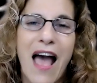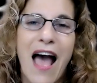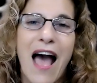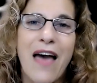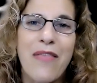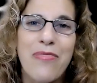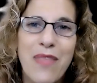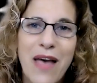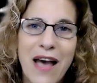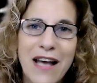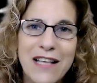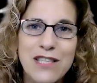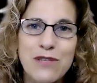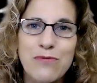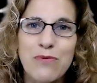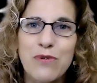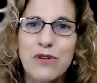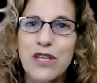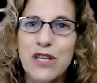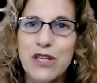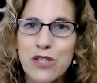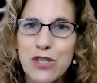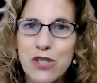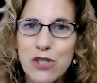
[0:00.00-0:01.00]
And that's where
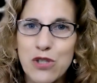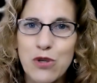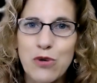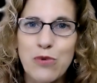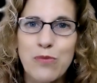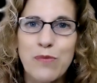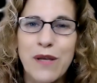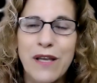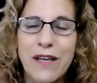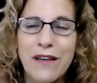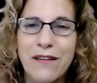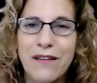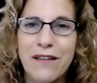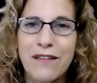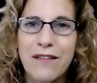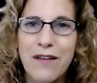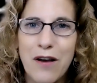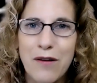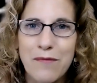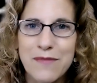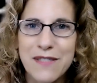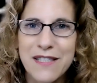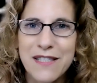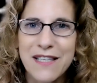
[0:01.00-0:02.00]
the assuming
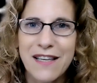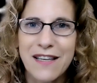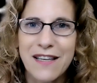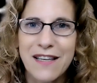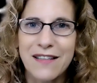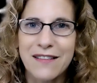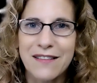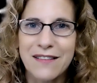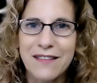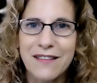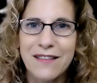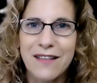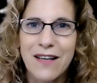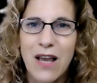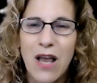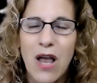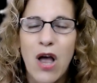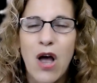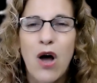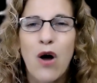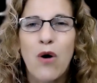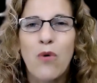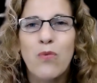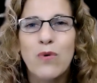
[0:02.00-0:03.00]
comes in.
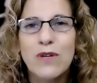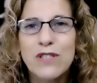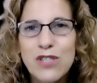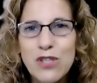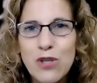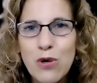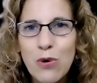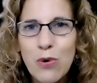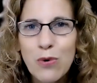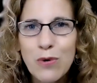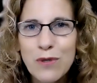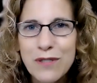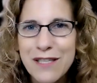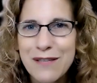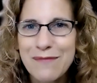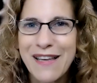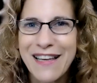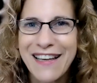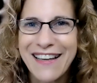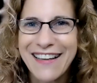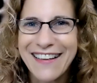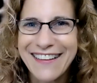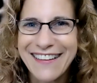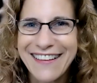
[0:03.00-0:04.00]
What's cool to
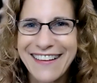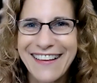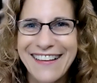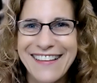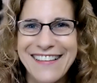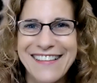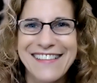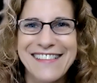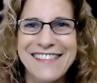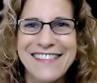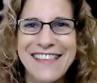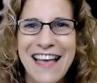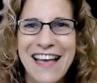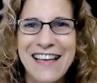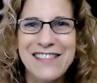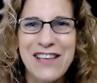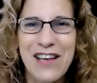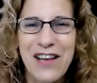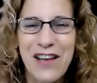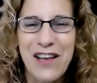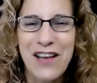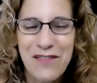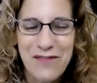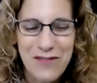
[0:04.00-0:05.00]
me is, as
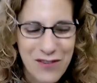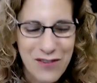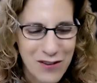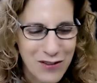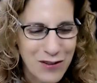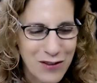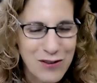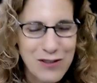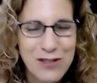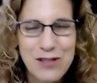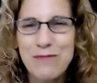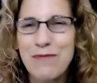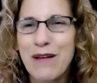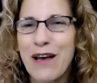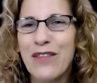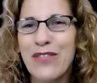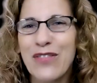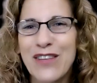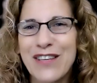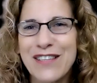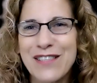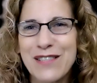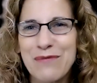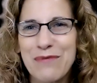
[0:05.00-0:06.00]
I've learned about
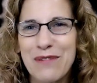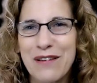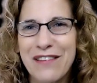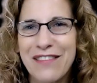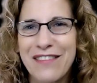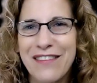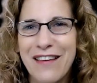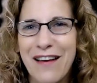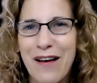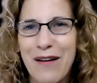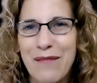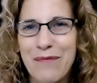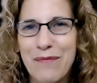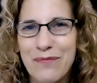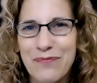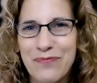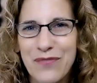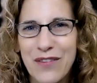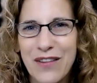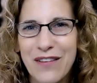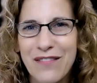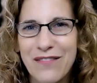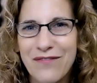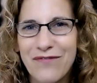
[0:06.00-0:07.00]
this with
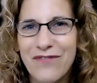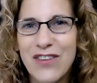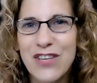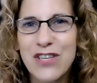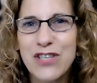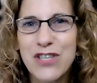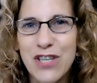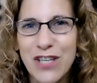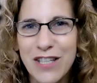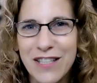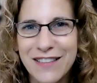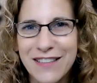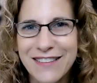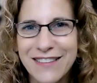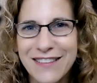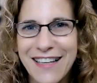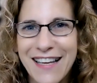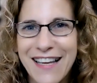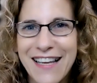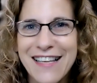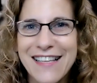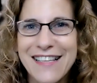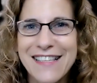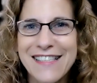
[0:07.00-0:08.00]
vision,
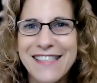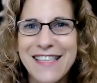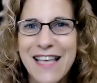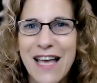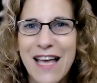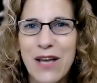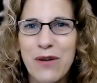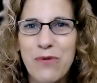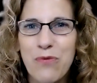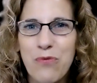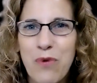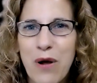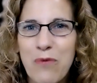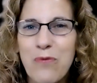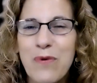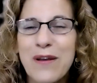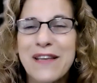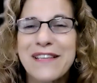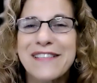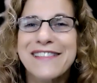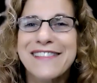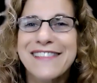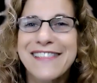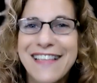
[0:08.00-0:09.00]
is that when
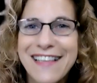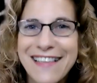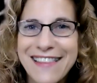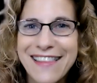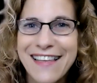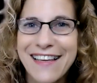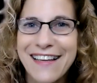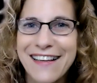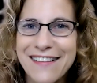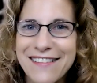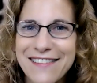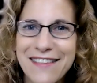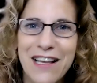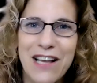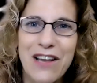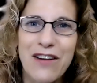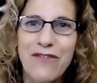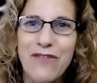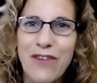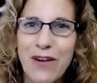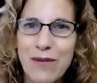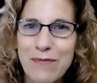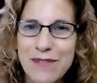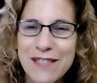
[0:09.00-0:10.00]
we see things, like
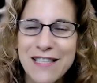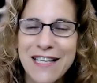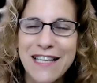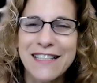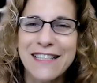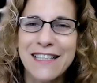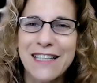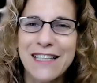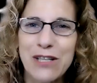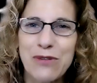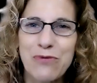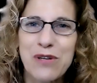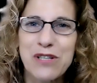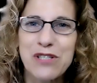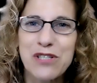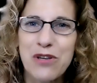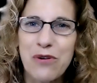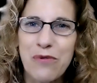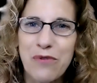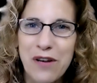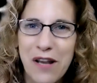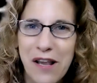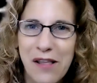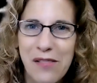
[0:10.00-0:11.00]
if I'm standing at a
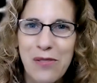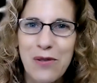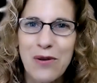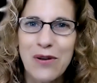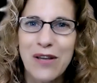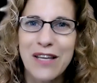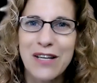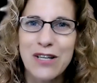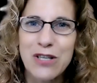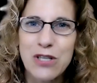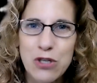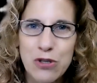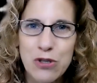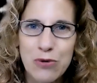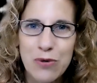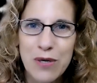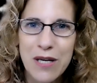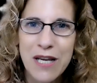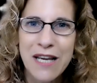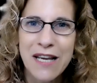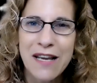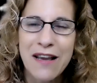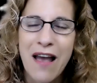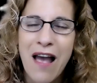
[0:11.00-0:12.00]
window and I look at a
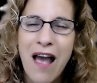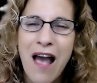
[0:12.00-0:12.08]
tree,